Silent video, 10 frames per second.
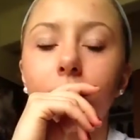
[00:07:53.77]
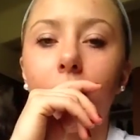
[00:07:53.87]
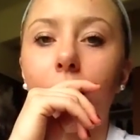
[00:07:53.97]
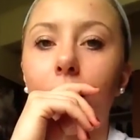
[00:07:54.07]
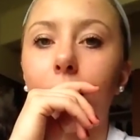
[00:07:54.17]

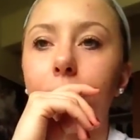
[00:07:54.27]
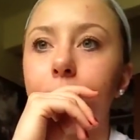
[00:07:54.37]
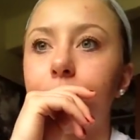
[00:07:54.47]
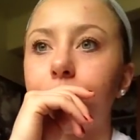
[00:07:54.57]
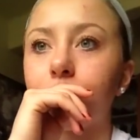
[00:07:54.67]

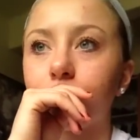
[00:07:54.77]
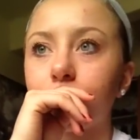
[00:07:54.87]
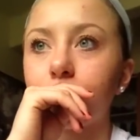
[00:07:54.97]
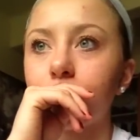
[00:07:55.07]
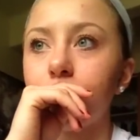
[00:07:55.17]
And
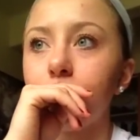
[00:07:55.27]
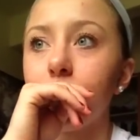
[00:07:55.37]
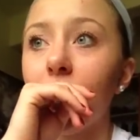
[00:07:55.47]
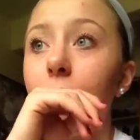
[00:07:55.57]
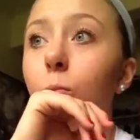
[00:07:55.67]

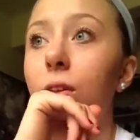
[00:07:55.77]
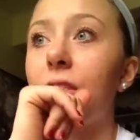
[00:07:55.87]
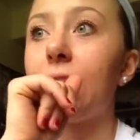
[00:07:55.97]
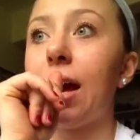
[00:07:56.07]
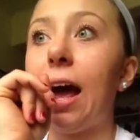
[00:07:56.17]
one
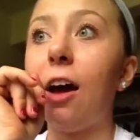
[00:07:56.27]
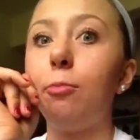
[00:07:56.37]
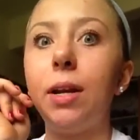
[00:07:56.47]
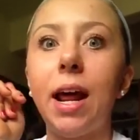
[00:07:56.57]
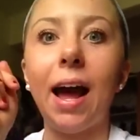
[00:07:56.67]
thing I have
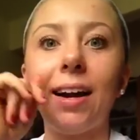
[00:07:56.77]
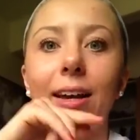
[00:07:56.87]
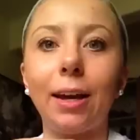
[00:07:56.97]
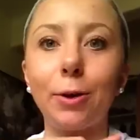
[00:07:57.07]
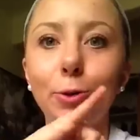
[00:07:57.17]
been
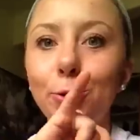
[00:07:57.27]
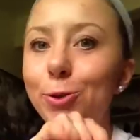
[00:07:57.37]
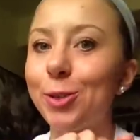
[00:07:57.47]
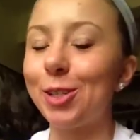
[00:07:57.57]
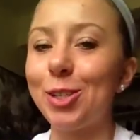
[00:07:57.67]
adding,
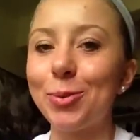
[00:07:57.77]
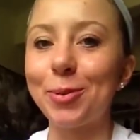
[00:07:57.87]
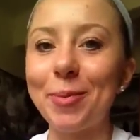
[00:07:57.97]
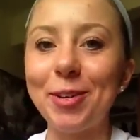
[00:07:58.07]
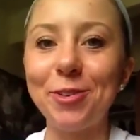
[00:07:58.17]
this is one
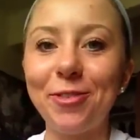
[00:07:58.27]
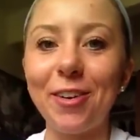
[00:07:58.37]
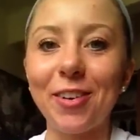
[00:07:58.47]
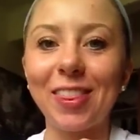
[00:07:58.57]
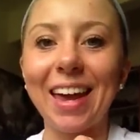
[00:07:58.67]
of my new
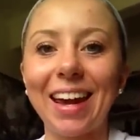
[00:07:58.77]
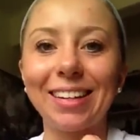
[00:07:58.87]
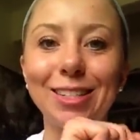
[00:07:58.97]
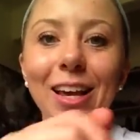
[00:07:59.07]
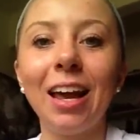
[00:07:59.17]
favorite
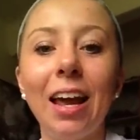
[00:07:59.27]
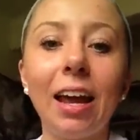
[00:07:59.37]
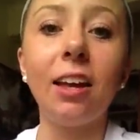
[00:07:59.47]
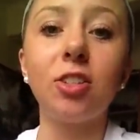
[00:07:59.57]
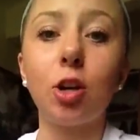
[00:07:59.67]
things. It's